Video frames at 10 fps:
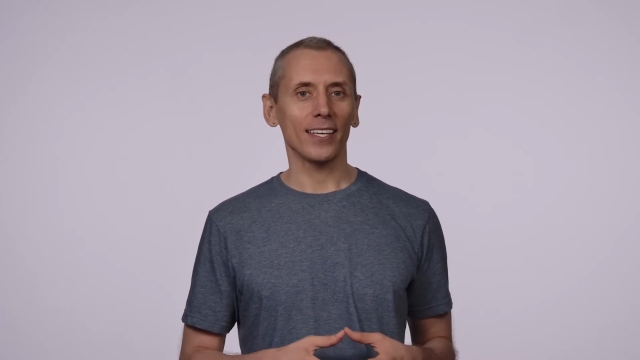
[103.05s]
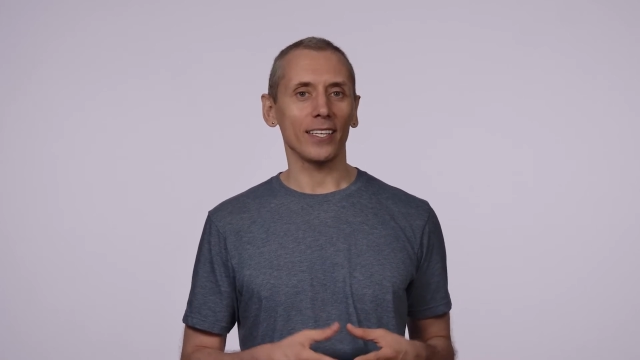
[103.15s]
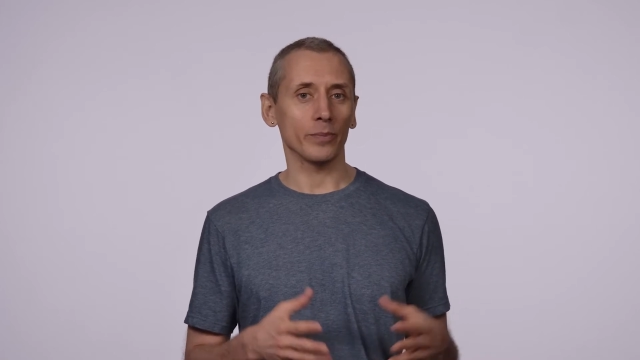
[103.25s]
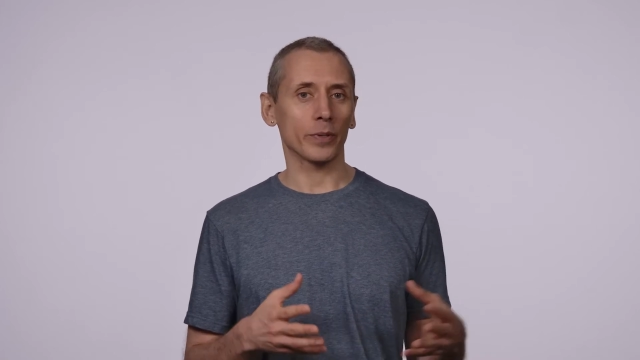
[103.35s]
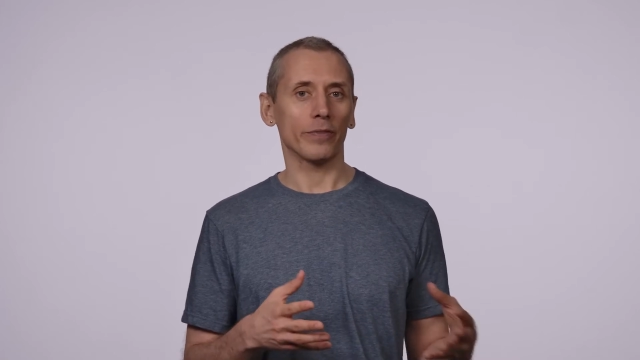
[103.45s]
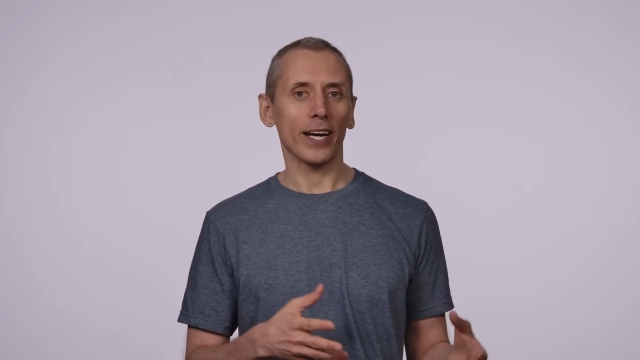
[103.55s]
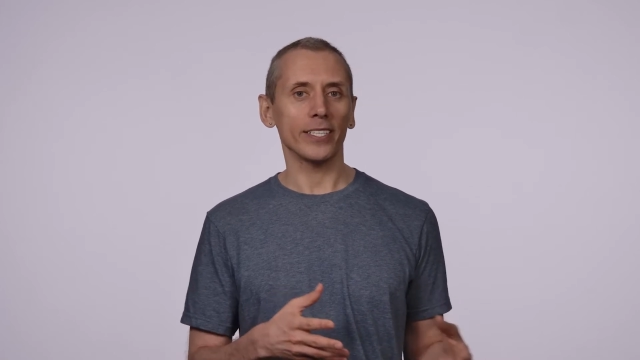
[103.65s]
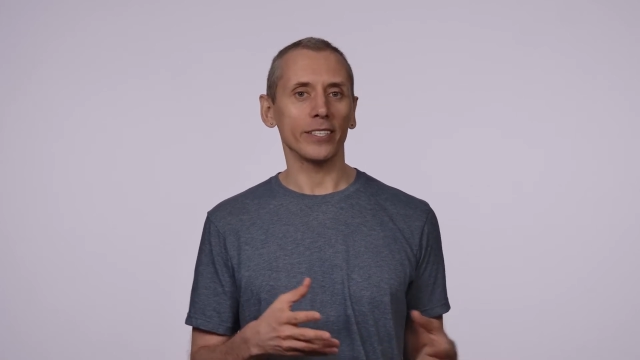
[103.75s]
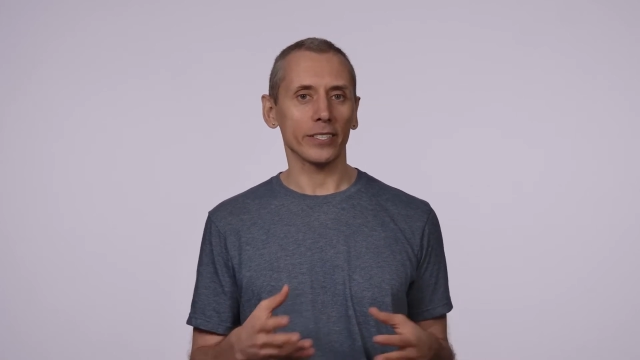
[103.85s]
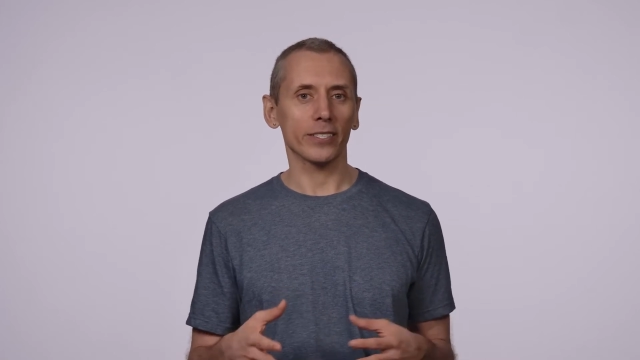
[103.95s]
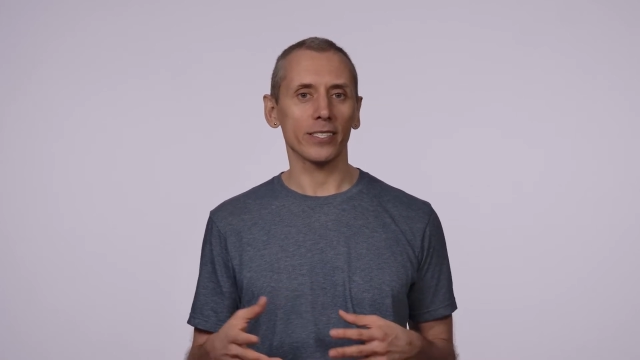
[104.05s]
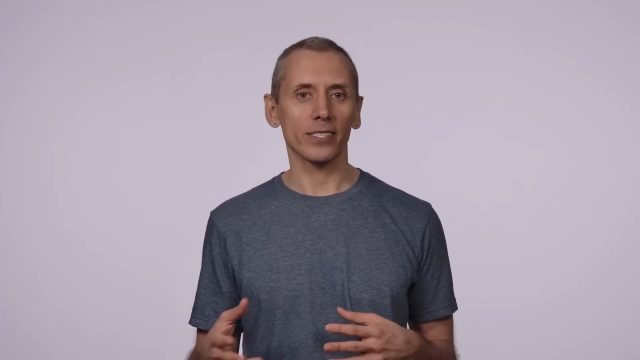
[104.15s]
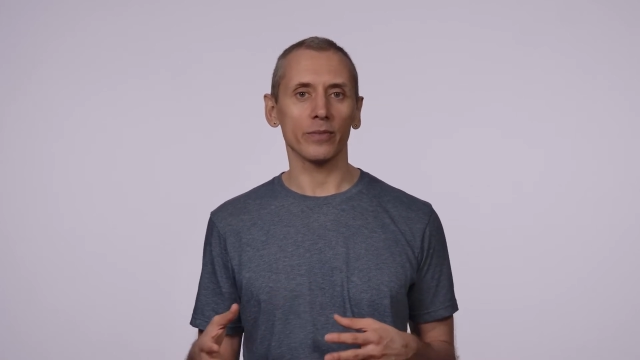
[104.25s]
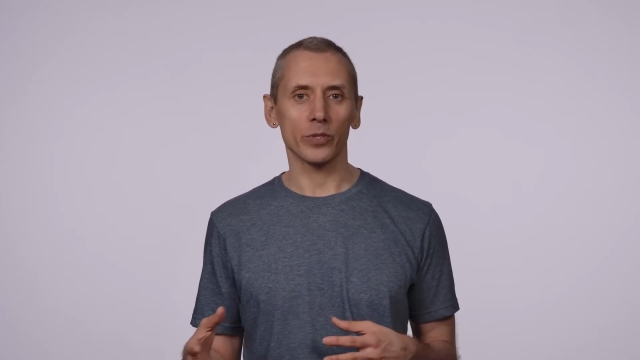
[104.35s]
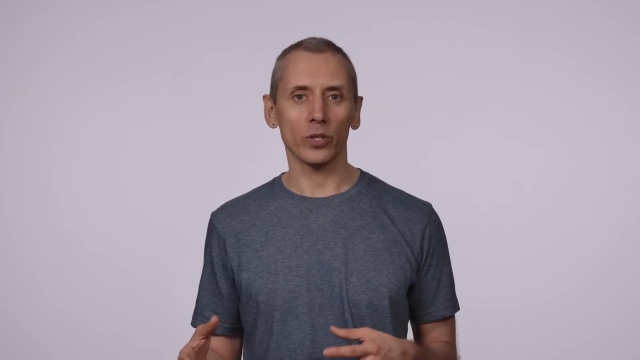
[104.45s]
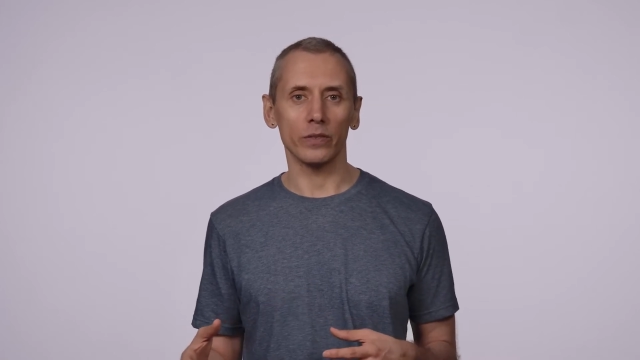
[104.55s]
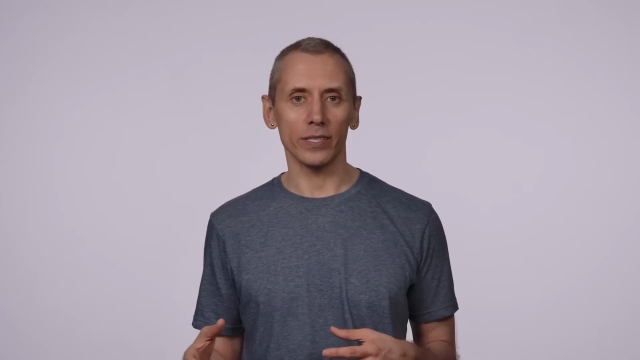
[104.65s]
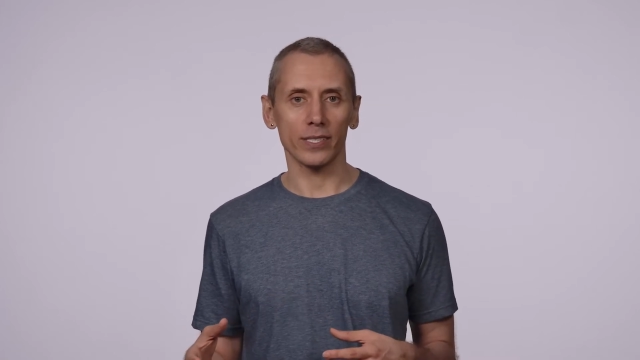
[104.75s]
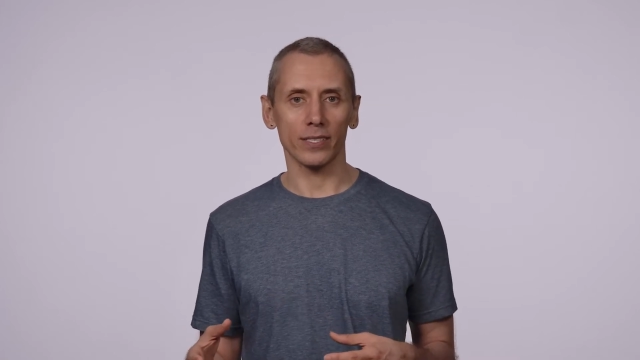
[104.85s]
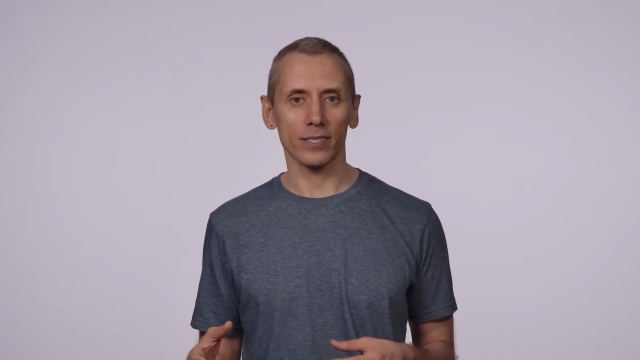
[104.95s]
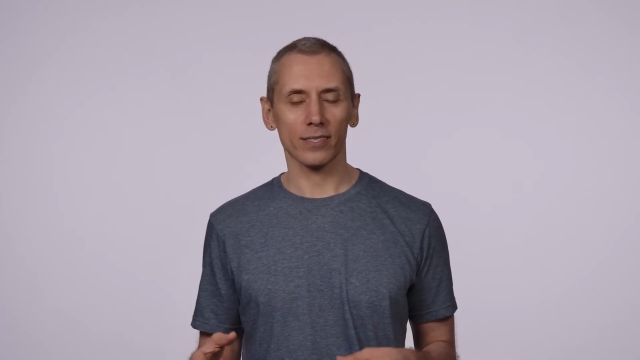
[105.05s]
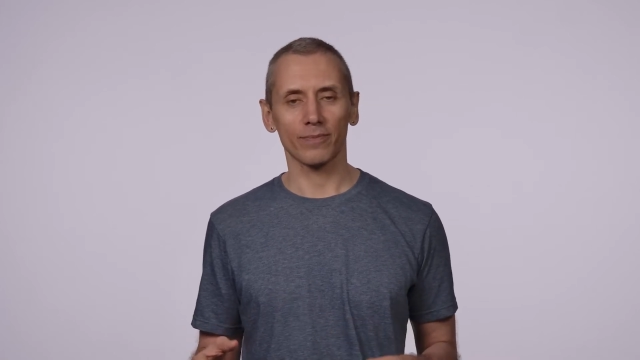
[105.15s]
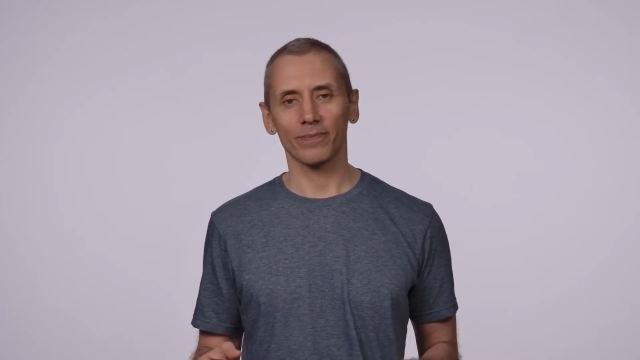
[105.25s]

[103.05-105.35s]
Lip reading: in providing ecosystem services.